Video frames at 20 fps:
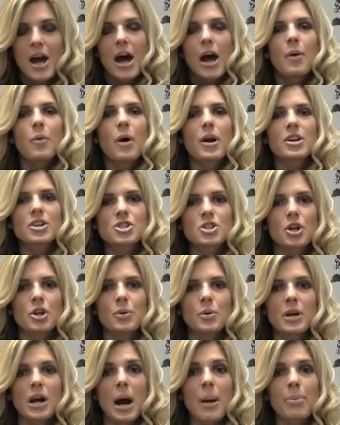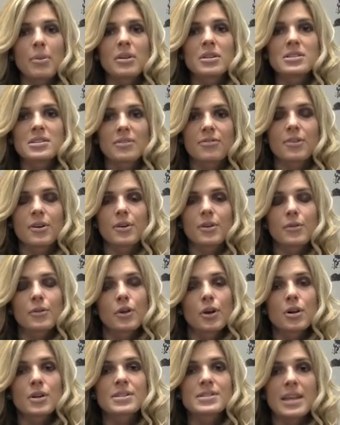I want to show you a couple of different
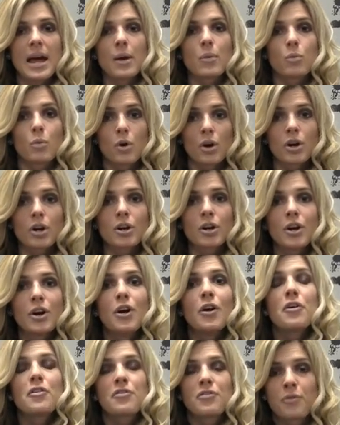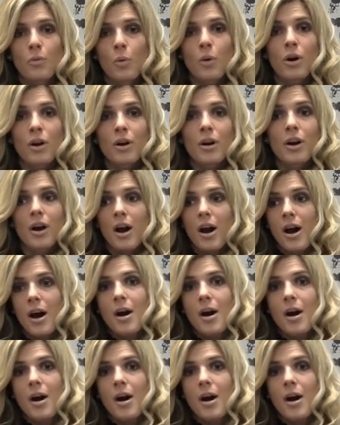looks that work for